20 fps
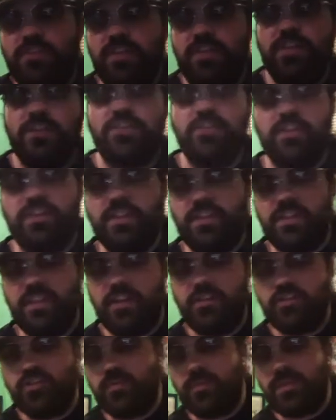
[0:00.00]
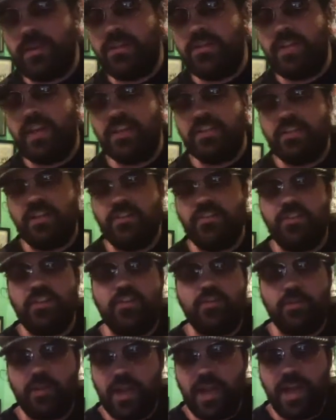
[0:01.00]
the instrument that
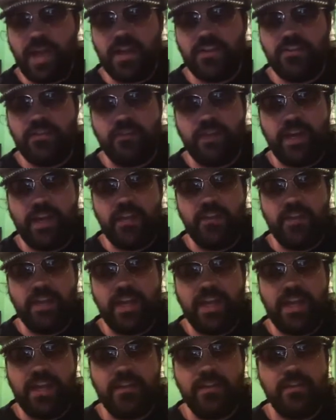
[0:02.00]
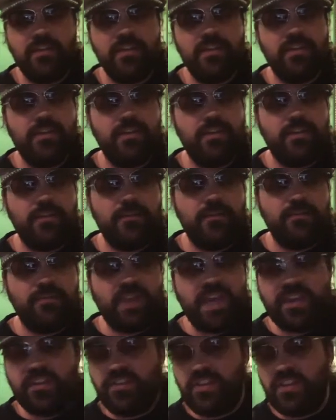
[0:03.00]
Setsuna has, the violin,
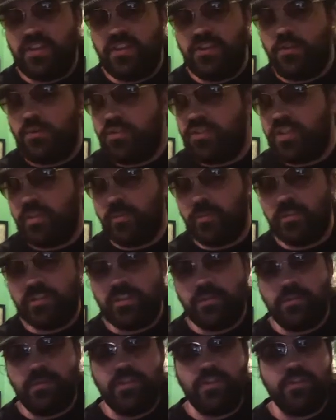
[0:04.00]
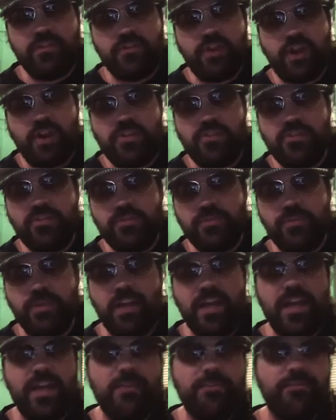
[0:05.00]
that it says, oh, it's similar to some of their father used to
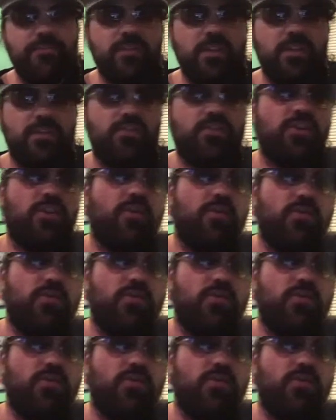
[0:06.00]
play. So